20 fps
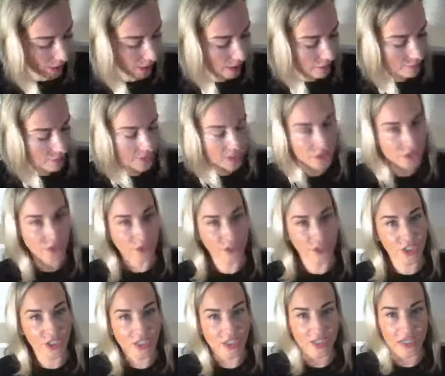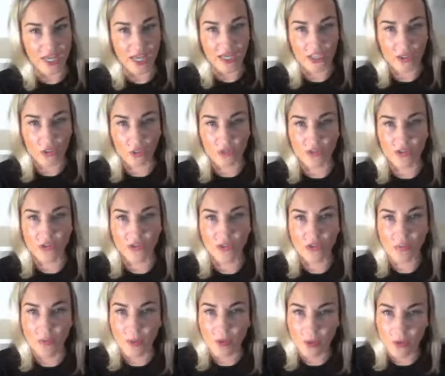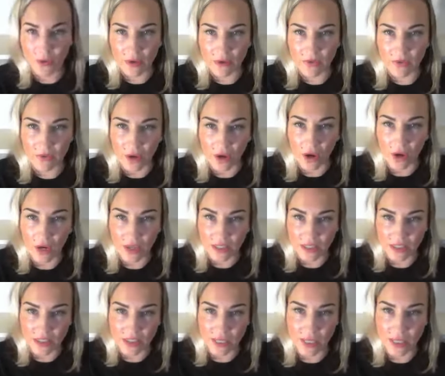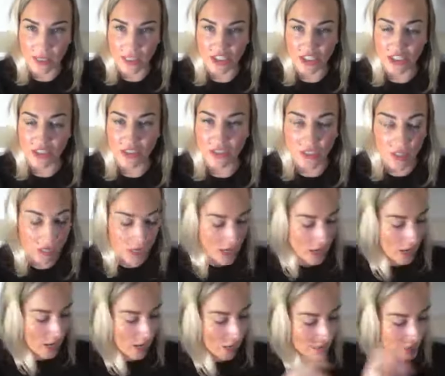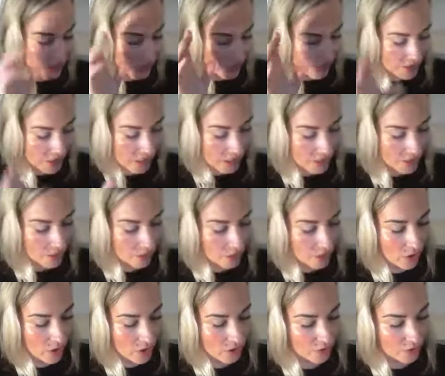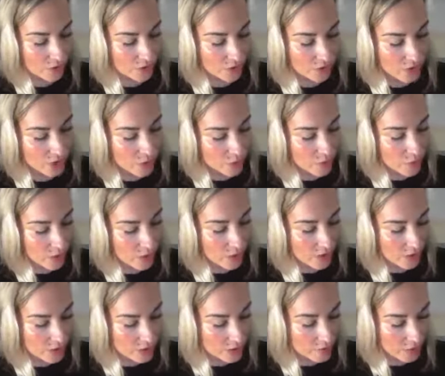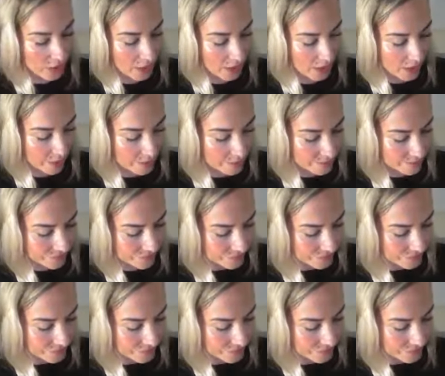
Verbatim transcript: Amen. So just catch what the Spirit of God is saying. I just I just thank you, God, for the Spirit speaking.